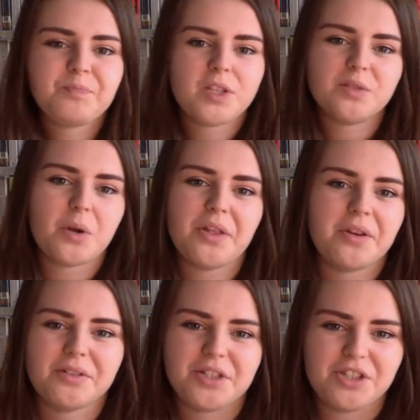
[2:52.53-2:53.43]
It's one of
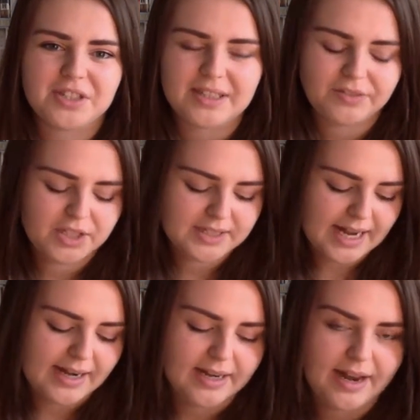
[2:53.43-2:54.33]
those that you just leave on the
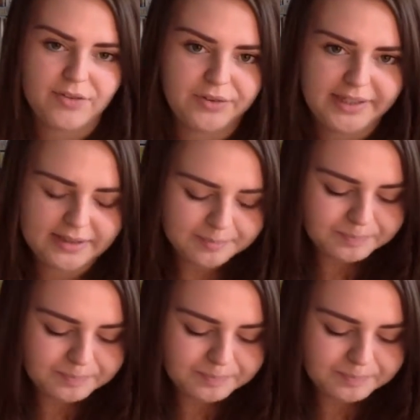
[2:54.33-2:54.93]
side and never read.